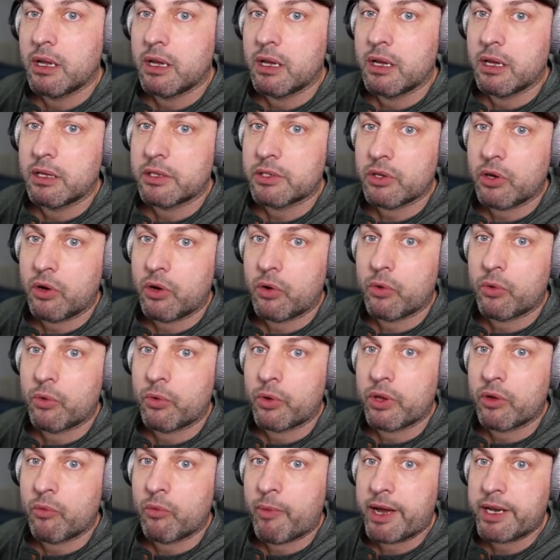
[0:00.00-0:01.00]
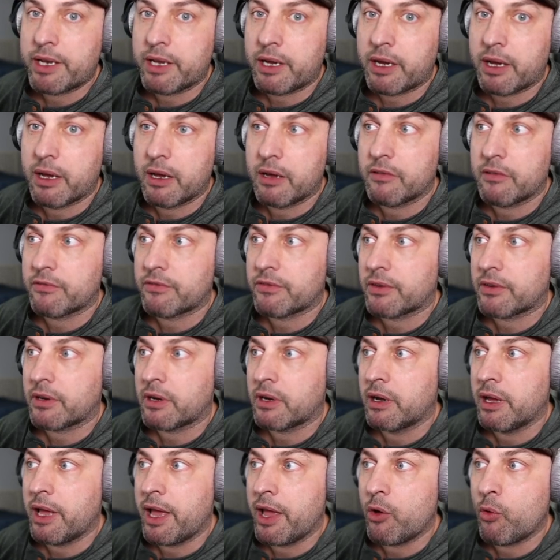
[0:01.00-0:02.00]
So you might have
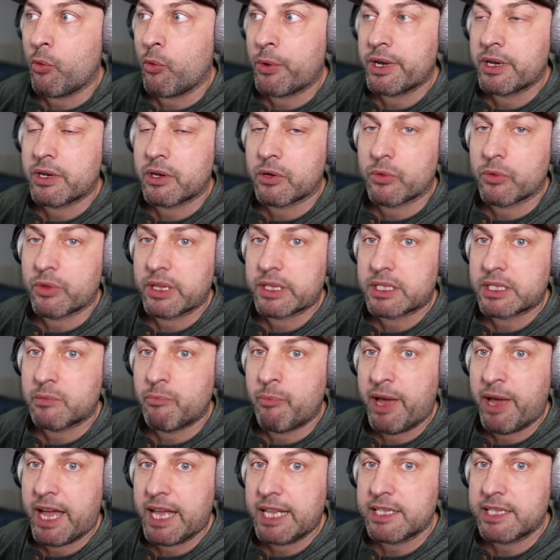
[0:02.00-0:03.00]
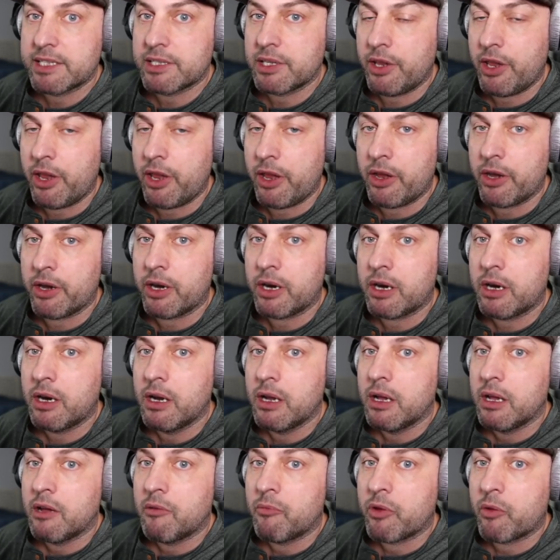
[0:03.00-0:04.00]
a window that spans a year.
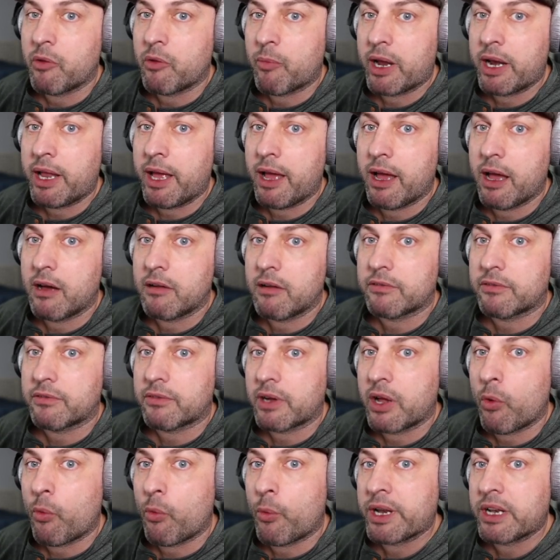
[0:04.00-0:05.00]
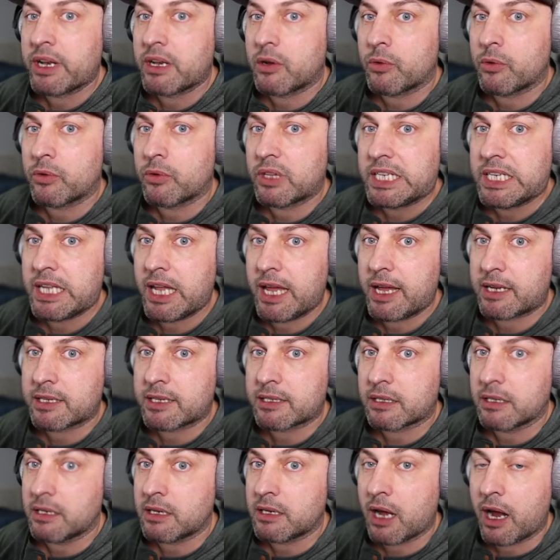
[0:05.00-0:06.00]
You might have a window that
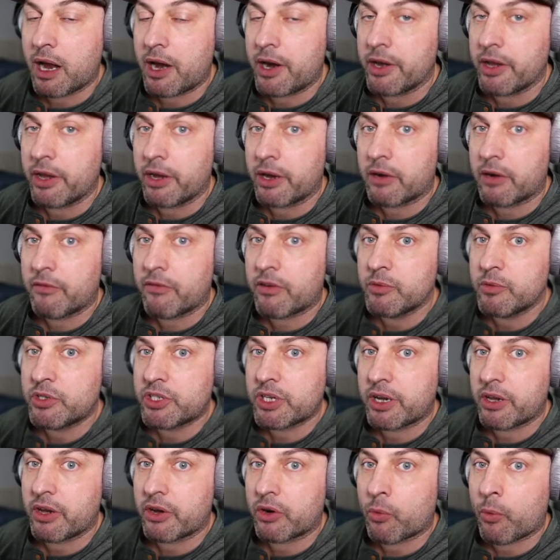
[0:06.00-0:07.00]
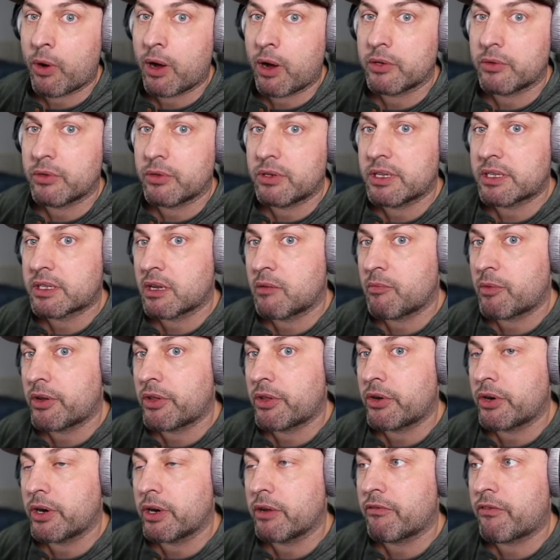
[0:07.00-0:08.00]
takes entire year from January 1 to December
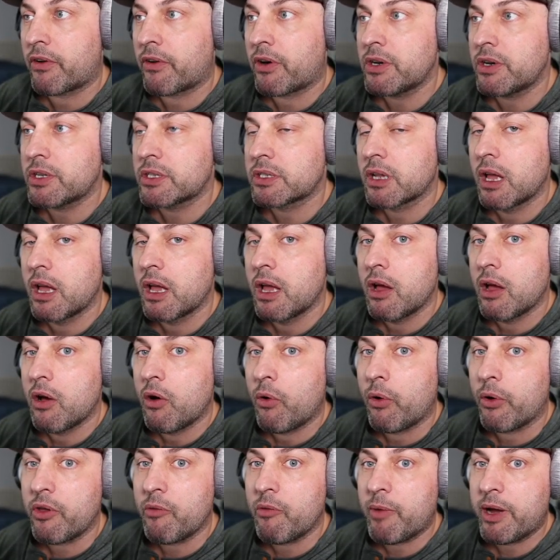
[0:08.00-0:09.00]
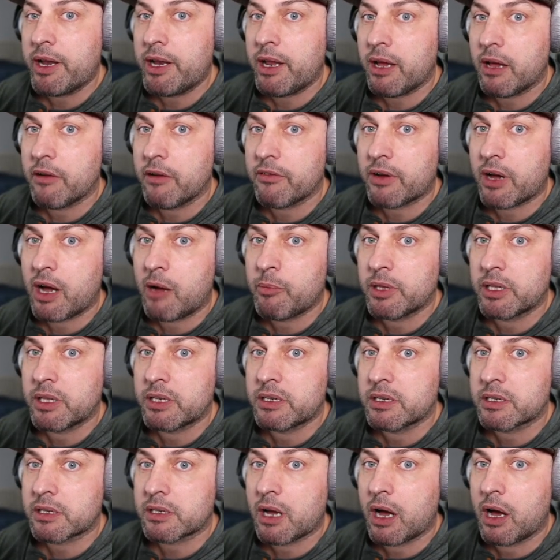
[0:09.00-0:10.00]
31st. Or you might have a couple of
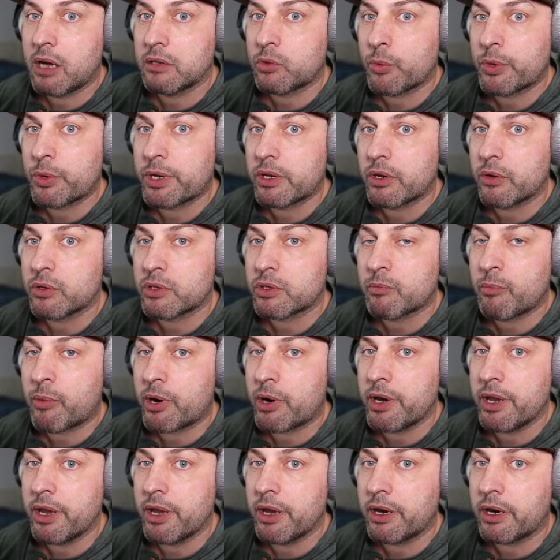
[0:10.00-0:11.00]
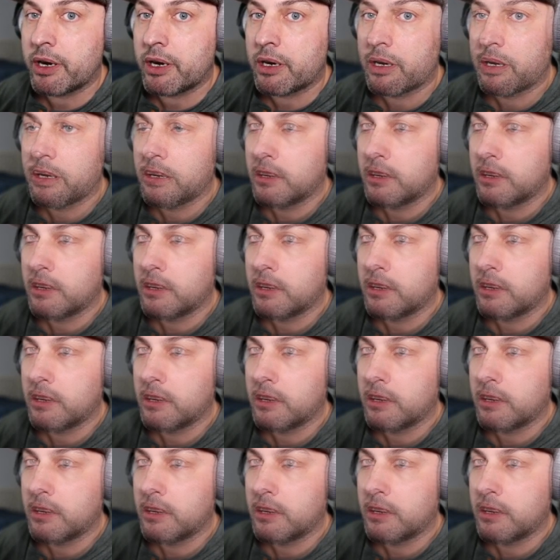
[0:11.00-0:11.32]
discount windows per year.